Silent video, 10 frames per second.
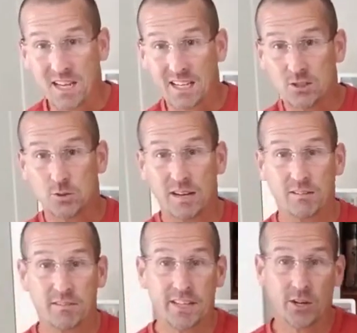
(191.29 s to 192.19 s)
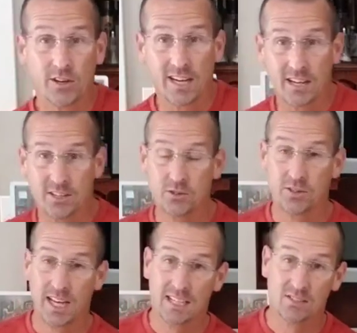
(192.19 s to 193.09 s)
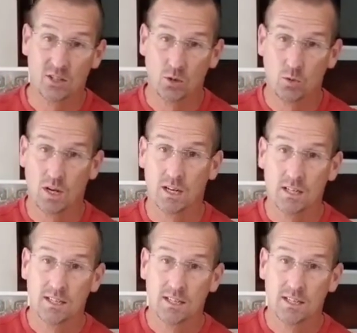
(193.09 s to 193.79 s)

I do have a video on how to do that, so